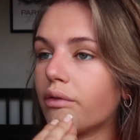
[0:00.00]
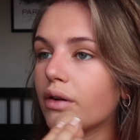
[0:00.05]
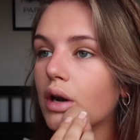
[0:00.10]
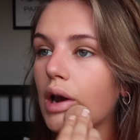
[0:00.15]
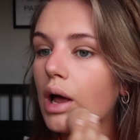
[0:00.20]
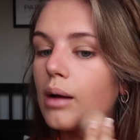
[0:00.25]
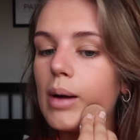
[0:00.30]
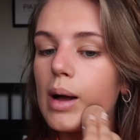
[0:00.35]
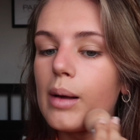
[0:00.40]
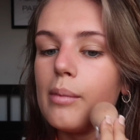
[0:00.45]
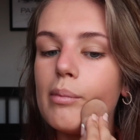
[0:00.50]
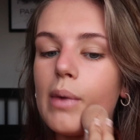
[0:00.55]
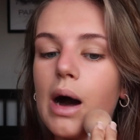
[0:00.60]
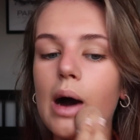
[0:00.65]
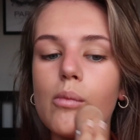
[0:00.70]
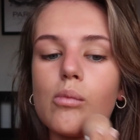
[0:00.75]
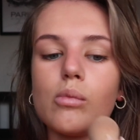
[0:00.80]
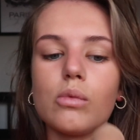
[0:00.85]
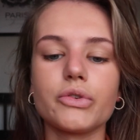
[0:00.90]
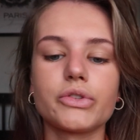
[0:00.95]
feel like my
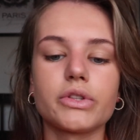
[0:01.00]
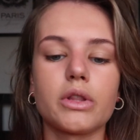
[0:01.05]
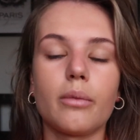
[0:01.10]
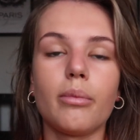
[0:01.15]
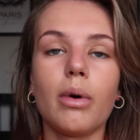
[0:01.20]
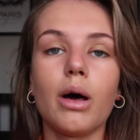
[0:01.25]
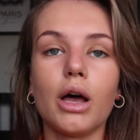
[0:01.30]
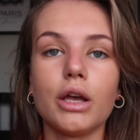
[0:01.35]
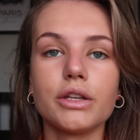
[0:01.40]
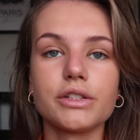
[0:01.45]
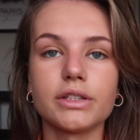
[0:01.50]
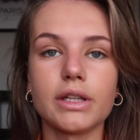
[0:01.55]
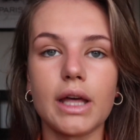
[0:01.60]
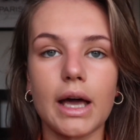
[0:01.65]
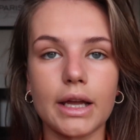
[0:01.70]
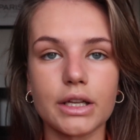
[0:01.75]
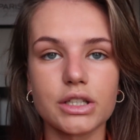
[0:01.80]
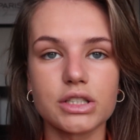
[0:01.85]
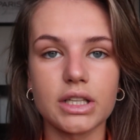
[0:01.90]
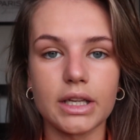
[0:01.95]
mum was the person that
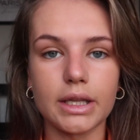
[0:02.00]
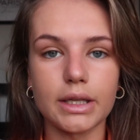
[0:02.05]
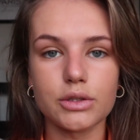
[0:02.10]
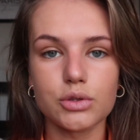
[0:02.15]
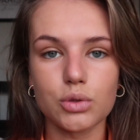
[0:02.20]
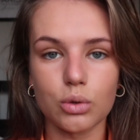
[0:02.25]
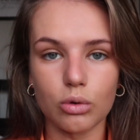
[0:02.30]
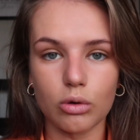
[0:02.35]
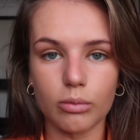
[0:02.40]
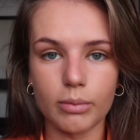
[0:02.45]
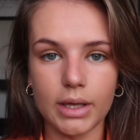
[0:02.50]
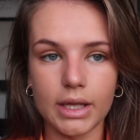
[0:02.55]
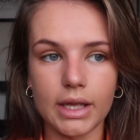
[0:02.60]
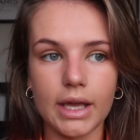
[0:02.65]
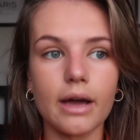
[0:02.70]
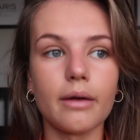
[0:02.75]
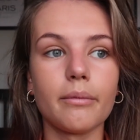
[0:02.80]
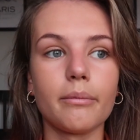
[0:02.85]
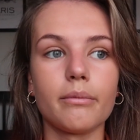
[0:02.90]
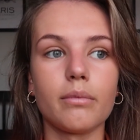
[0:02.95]
actually taught me
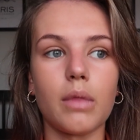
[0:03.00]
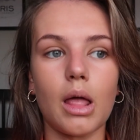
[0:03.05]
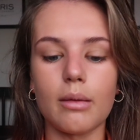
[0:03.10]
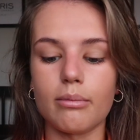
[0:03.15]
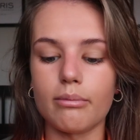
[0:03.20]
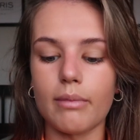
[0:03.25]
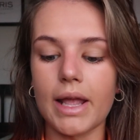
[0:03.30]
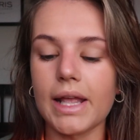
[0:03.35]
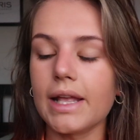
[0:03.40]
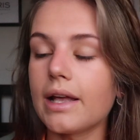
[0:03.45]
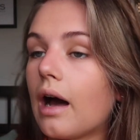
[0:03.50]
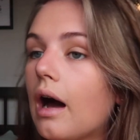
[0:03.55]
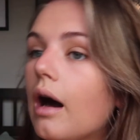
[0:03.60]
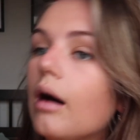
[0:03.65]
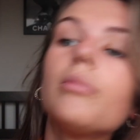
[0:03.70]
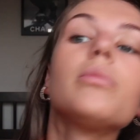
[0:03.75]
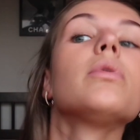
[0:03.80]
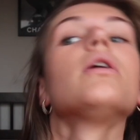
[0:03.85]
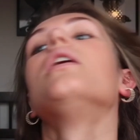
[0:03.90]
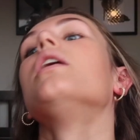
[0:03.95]
like
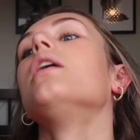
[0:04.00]
makeup.